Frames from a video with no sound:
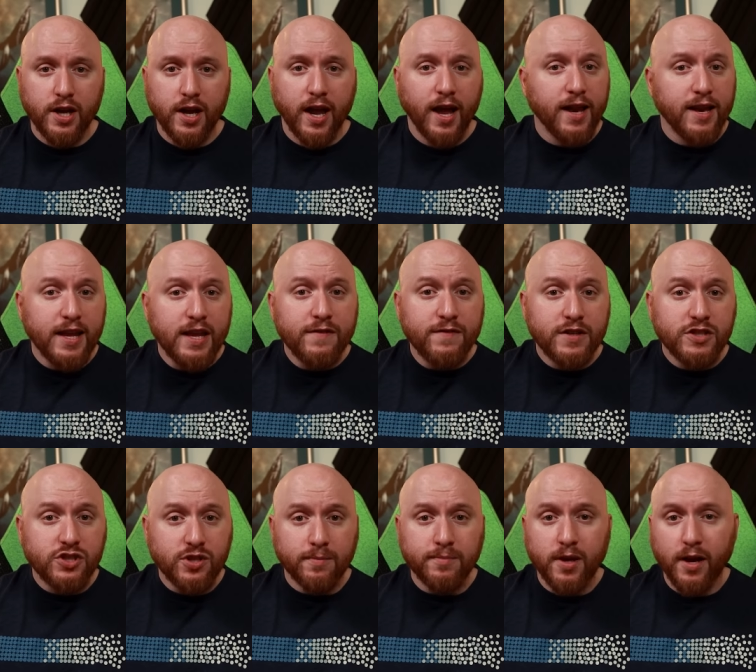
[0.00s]
and even
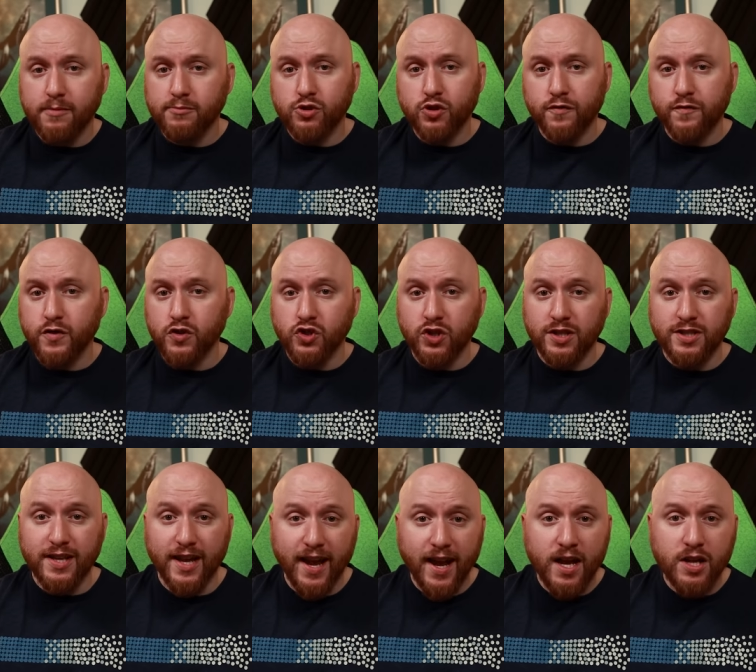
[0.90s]
sometimes refusing
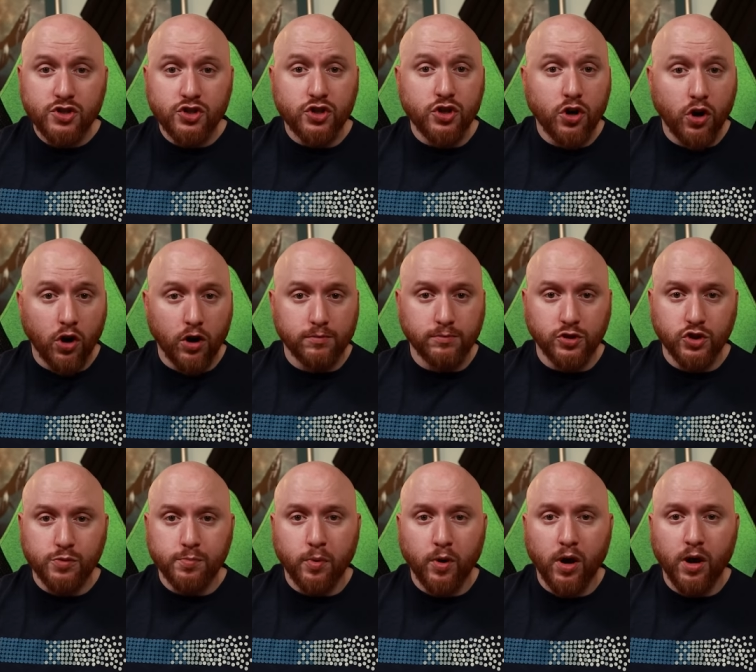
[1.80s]
to answer harmless
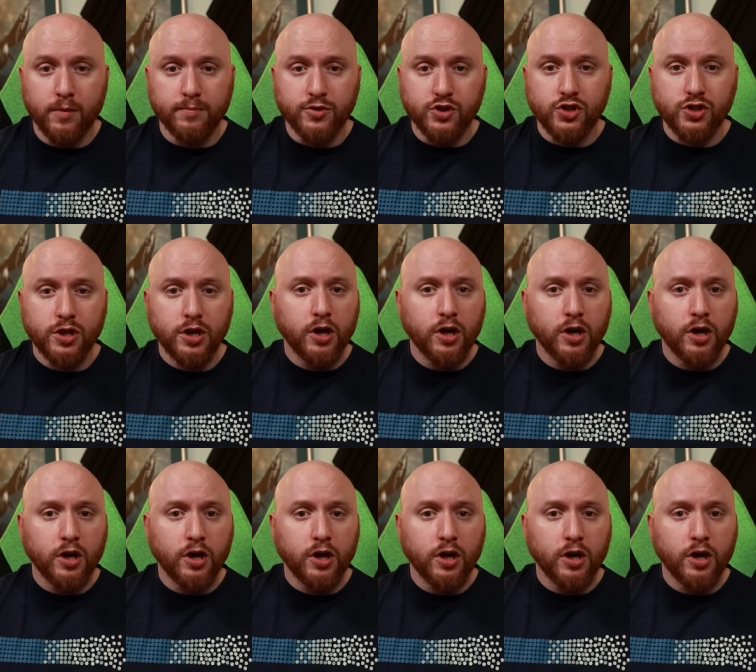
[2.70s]
prompts,